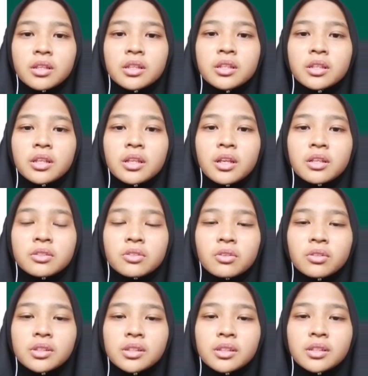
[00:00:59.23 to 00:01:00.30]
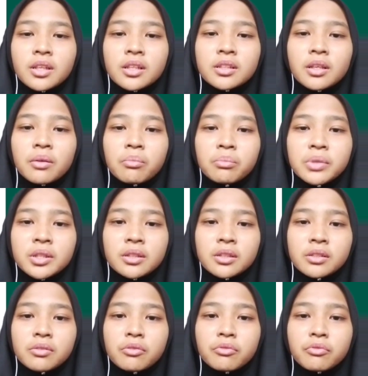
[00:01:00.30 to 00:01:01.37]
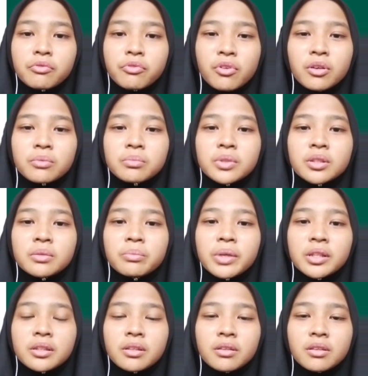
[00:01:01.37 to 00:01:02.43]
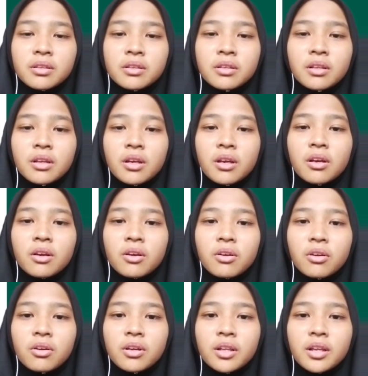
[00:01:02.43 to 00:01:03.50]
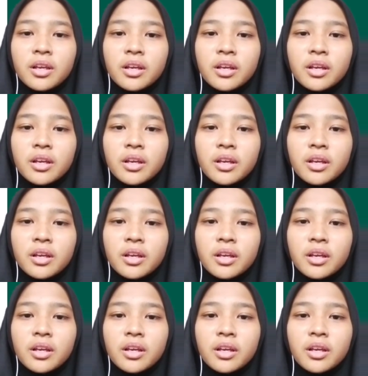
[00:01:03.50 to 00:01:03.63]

The electron that emitted from the material called